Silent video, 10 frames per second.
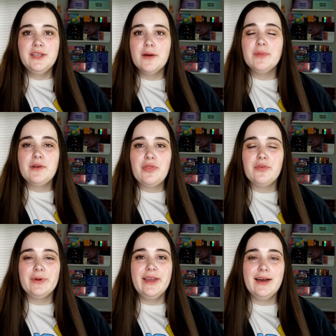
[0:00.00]
Number
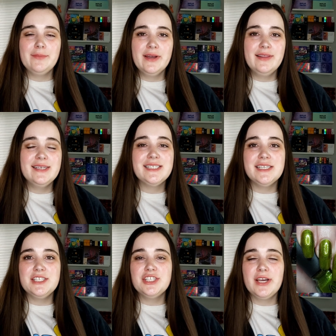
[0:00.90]
three on my list
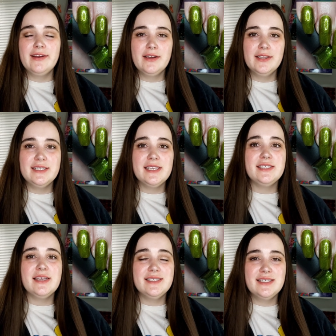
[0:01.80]
is China
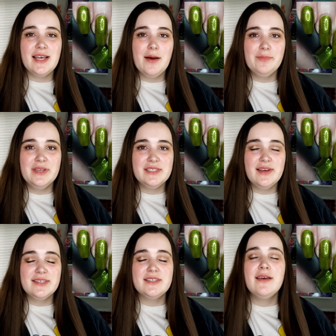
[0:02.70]
Glaze's Zombie
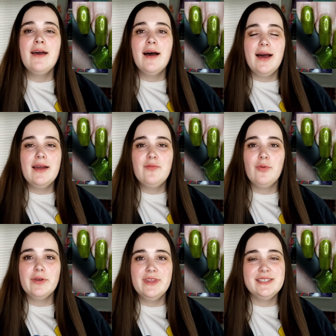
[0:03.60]
Zest. I have
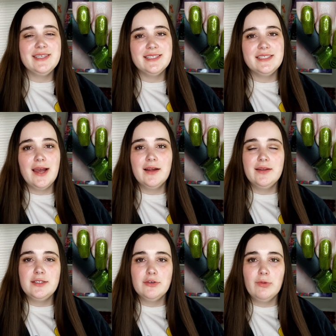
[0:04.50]
worn this
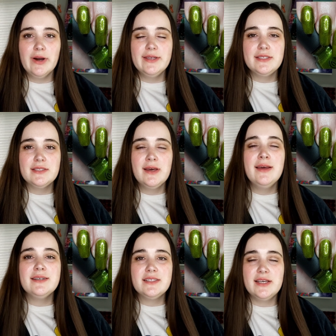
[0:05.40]
exactly twice
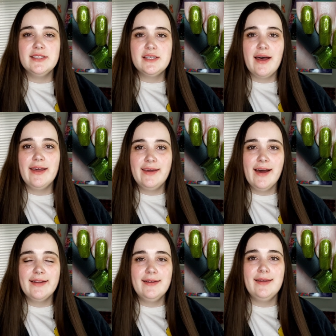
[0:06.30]
since I
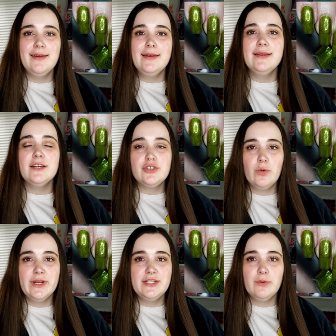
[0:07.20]
got it in
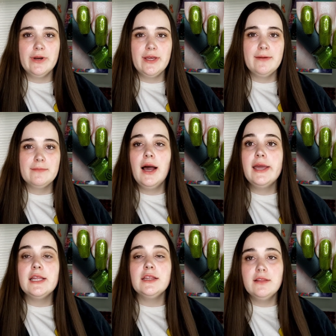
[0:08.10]
2020.
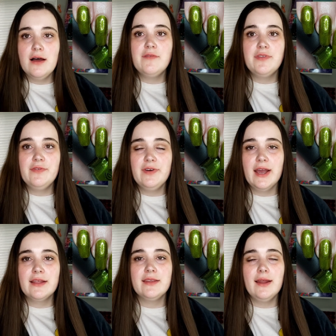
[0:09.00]
I love the
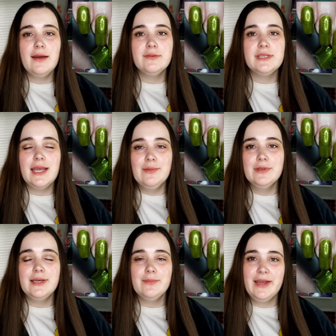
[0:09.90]
fact that I was able
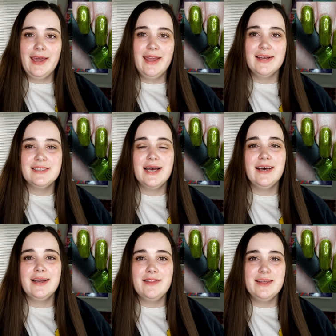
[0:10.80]
to get my hands
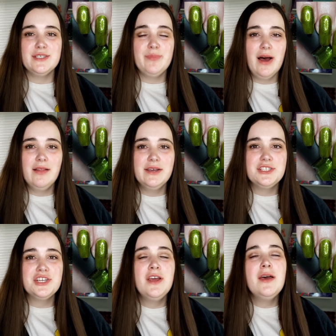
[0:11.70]
on this
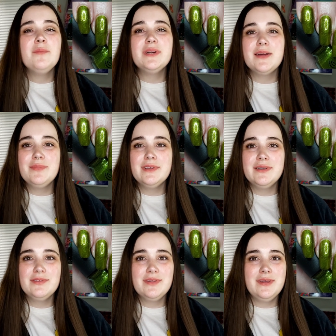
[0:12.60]
polish, but I
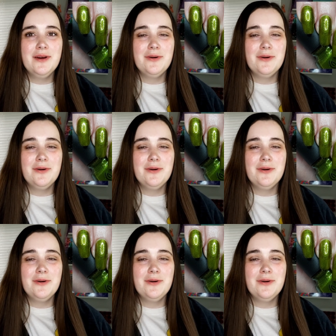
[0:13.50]
believe that the